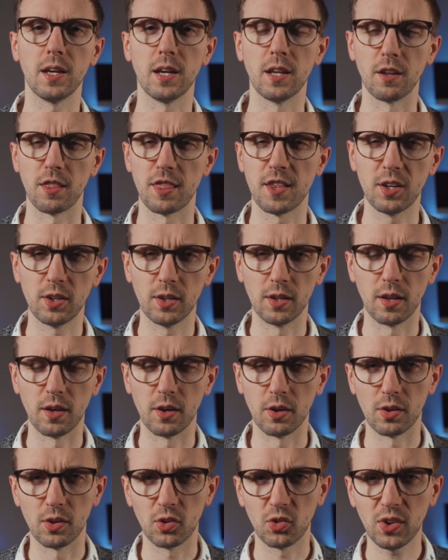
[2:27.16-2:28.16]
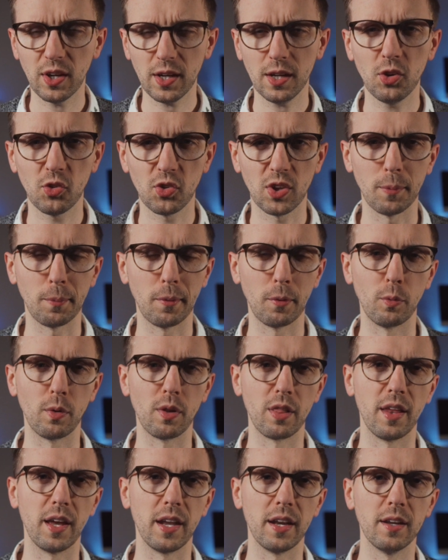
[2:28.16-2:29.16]
In a, in a second step, I
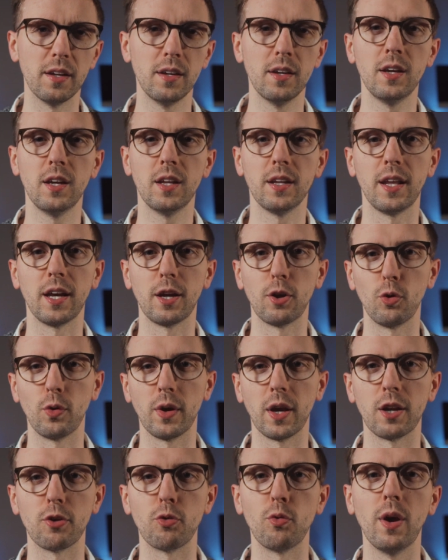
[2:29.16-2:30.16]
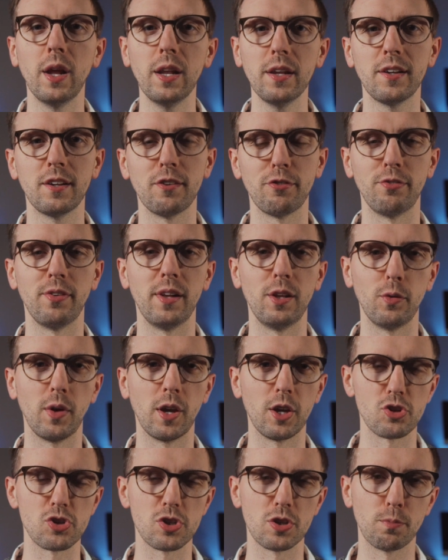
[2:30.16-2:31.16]
will then take a look at relative
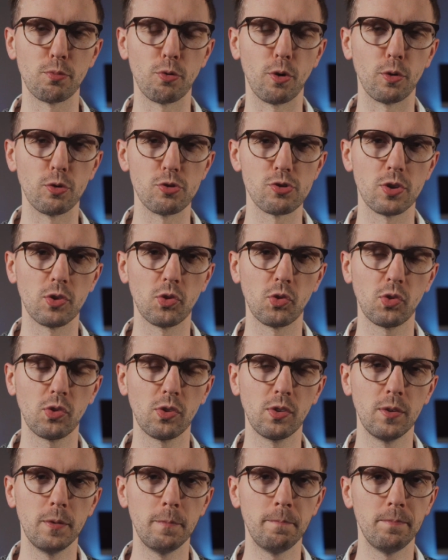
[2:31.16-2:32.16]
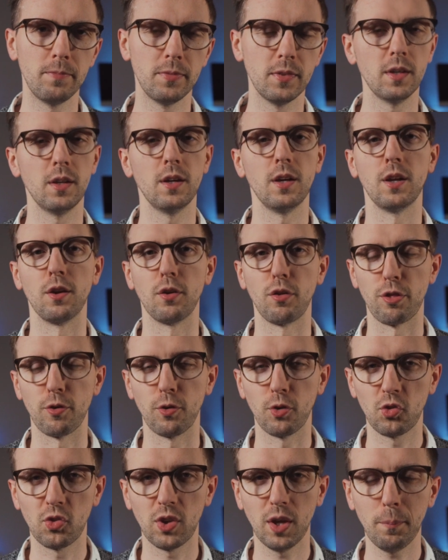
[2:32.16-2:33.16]
valuation approaches. In a
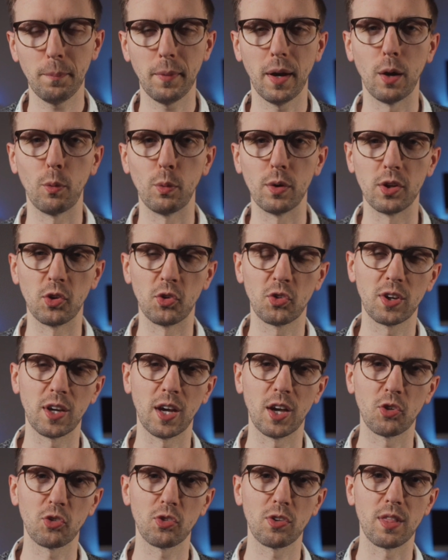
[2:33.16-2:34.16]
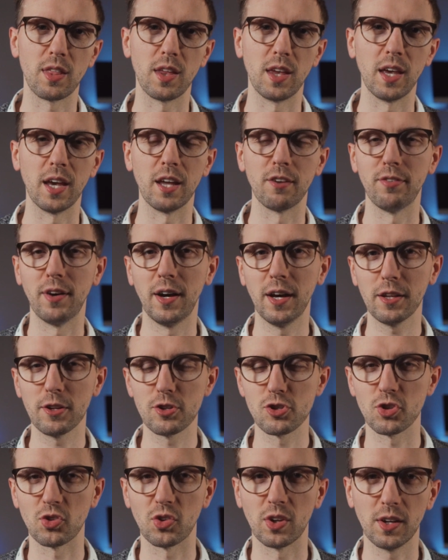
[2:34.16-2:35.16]
third step, I will discuss the
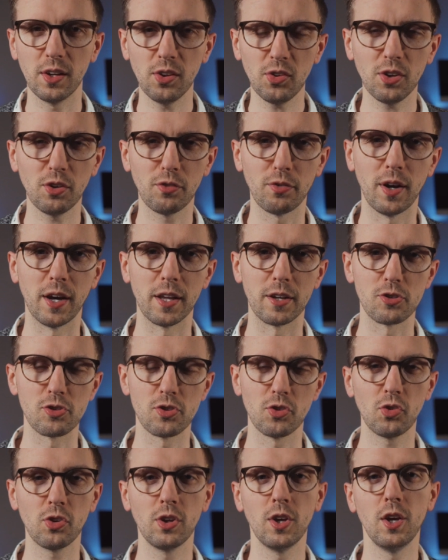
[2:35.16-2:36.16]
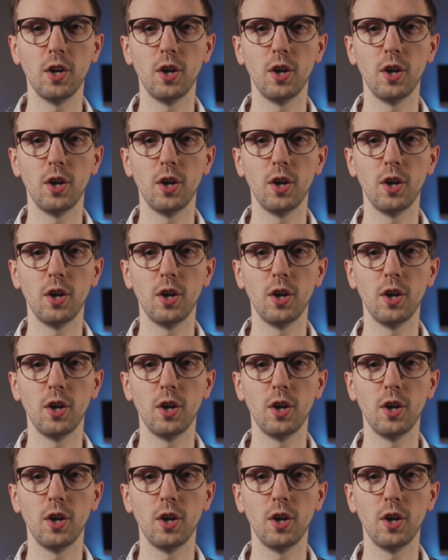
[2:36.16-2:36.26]
advantages and disadvantages